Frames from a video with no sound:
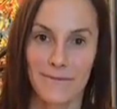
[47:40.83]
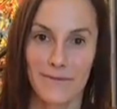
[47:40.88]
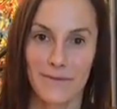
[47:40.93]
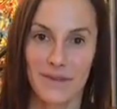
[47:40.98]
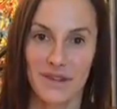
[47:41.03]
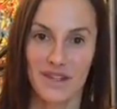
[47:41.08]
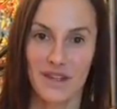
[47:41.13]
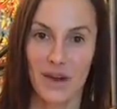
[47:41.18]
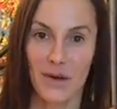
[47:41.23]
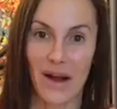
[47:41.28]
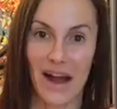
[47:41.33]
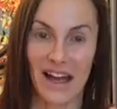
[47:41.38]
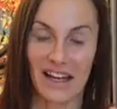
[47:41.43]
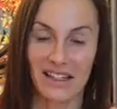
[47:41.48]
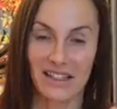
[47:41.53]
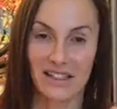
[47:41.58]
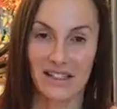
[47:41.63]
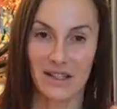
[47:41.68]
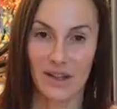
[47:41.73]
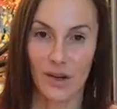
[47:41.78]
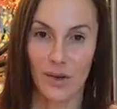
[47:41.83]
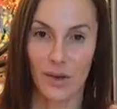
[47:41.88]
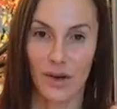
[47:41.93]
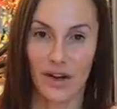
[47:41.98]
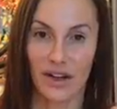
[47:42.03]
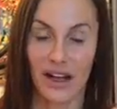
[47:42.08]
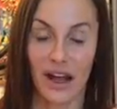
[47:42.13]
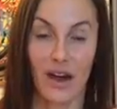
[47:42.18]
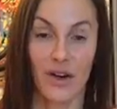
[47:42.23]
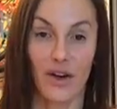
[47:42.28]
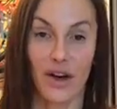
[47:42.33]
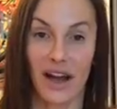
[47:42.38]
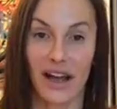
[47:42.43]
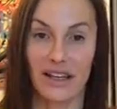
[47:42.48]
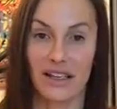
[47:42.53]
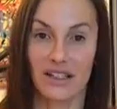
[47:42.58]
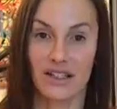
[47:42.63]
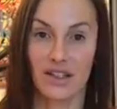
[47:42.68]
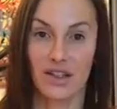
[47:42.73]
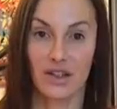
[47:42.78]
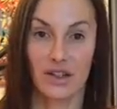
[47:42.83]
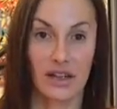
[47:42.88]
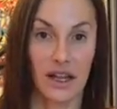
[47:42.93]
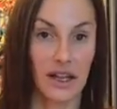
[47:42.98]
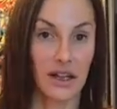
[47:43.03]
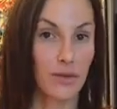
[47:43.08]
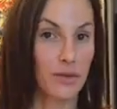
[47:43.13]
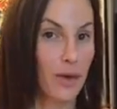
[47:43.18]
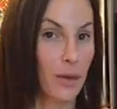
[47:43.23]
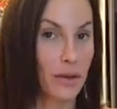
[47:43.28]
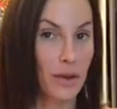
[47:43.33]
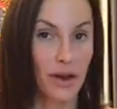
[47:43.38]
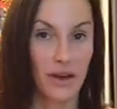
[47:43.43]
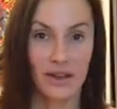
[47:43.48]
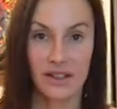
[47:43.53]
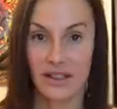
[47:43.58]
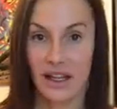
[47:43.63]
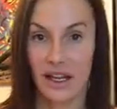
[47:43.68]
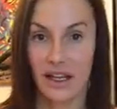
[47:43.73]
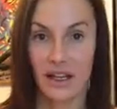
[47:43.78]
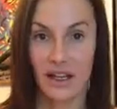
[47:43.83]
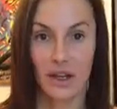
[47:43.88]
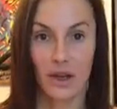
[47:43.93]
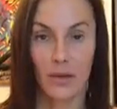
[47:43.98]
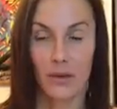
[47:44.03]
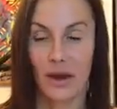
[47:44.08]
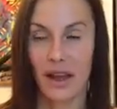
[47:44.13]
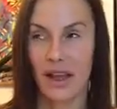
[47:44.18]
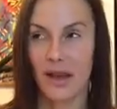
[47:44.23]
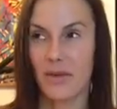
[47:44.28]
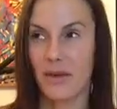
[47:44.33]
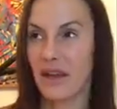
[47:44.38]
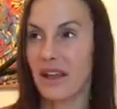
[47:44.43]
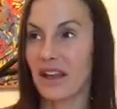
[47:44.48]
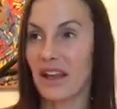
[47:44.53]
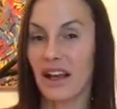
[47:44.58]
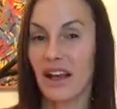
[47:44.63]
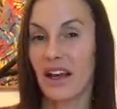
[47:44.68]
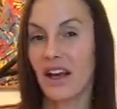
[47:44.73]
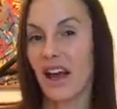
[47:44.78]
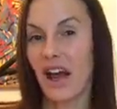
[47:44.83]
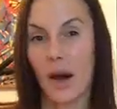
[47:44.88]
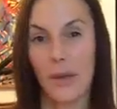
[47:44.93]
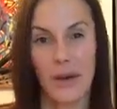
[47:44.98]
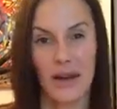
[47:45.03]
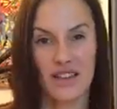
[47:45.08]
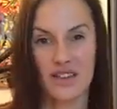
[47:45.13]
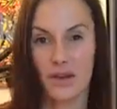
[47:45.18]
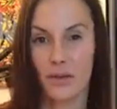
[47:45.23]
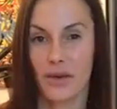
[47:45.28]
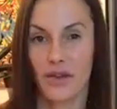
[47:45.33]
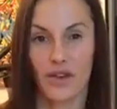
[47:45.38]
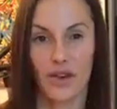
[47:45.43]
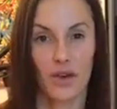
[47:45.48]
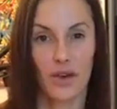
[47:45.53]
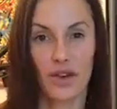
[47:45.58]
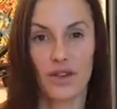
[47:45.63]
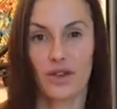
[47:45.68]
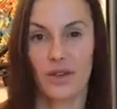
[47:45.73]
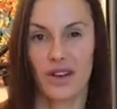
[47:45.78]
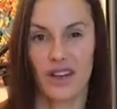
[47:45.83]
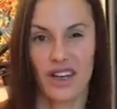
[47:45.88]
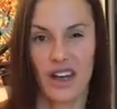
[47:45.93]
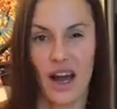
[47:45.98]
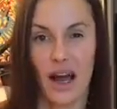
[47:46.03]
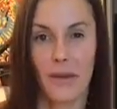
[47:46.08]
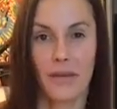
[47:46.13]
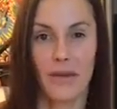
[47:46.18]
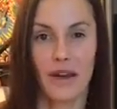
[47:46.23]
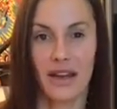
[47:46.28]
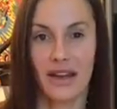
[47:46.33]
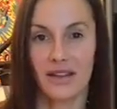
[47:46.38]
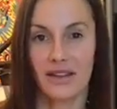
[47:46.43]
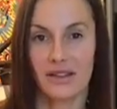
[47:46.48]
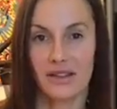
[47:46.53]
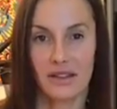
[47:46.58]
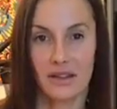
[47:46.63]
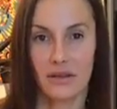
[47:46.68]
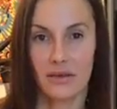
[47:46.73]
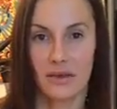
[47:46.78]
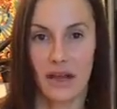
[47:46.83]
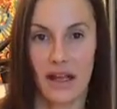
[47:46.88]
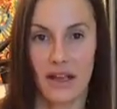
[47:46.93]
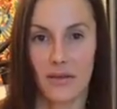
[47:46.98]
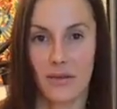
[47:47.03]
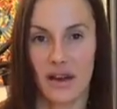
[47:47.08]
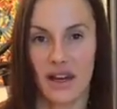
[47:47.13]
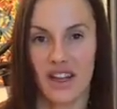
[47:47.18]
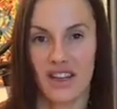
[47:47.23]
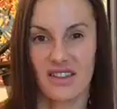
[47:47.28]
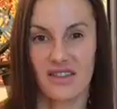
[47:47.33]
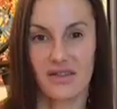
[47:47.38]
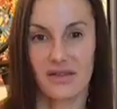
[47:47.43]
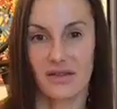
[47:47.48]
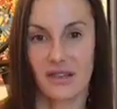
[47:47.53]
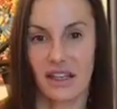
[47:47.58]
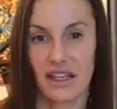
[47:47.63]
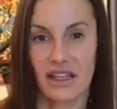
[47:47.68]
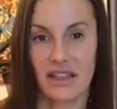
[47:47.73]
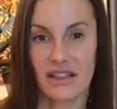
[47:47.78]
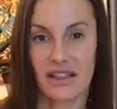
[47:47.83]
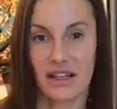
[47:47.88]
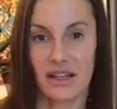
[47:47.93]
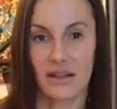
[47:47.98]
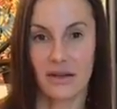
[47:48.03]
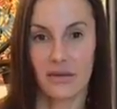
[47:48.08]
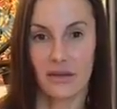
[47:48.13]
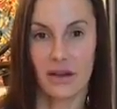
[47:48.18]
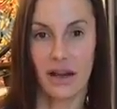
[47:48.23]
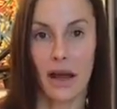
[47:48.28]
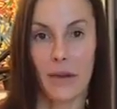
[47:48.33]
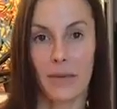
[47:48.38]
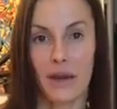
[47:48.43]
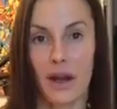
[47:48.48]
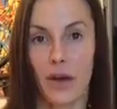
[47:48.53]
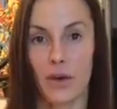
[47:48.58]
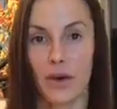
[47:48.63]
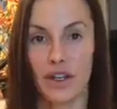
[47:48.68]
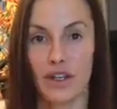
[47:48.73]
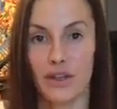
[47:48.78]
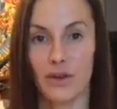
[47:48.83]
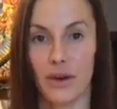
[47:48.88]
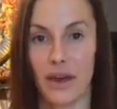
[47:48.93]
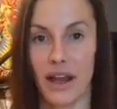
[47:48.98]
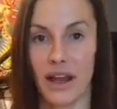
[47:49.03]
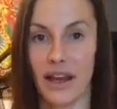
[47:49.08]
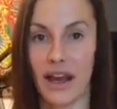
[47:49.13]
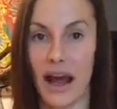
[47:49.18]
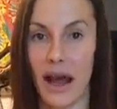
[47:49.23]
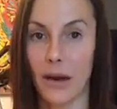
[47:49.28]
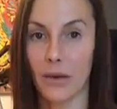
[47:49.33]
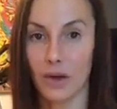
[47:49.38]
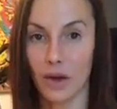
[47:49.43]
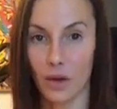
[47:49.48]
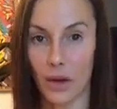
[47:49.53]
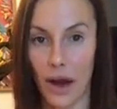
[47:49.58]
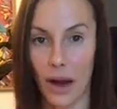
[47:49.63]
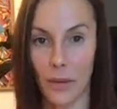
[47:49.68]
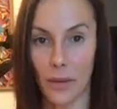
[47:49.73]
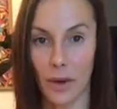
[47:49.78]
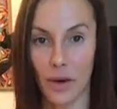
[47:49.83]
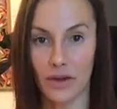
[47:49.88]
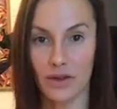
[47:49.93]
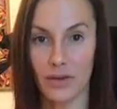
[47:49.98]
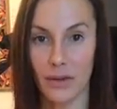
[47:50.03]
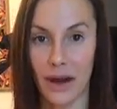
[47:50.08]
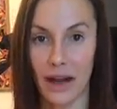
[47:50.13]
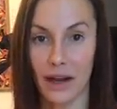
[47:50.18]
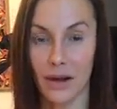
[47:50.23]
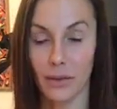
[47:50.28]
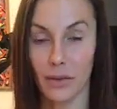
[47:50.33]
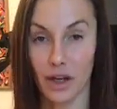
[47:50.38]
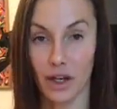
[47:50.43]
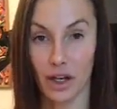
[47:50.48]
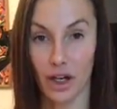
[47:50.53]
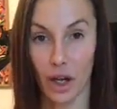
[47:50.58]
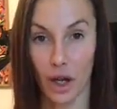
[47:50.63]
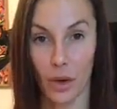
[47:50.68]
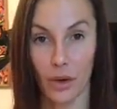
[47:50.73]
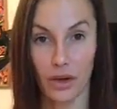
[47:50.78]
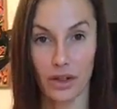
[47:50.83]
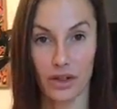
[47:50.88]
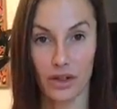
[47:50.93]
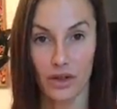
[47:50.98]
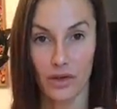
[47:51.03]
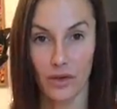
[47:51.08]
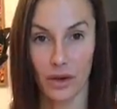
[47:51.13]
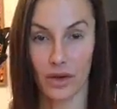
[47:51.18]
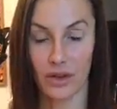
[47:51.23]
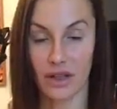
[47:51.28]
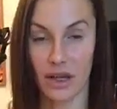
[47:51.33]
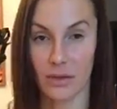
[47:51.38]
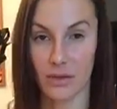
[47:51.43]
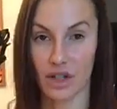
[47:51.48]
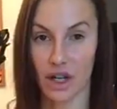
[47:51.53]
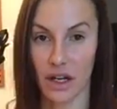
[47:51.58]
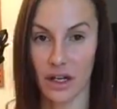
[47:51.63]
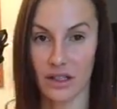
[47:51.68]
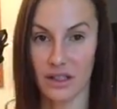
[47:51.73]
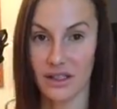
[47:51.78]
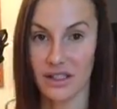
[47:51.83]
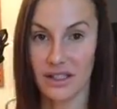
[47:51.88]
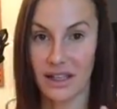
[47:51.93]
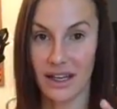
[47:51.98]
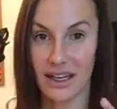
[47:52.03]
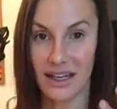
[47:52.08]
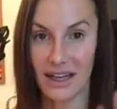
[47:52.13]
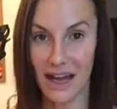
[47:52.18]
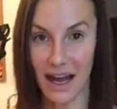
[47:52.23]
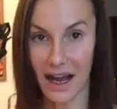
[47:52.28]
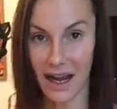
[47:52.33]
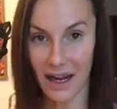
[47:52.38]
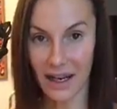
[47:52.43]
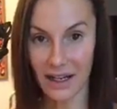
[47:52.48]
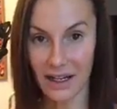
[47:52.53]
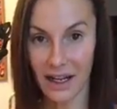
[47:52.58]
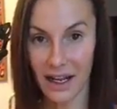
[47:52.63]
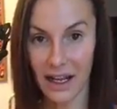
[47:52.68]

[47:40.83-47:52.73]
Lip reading: So add it to your workout or add it to your day. It probably only take you maybe, I bet some of you can do it in 9 minutes, 8 minutes, easy. Let me know what you do it in. I'll post mine. I'm going to go and do the real-time challenge day 9.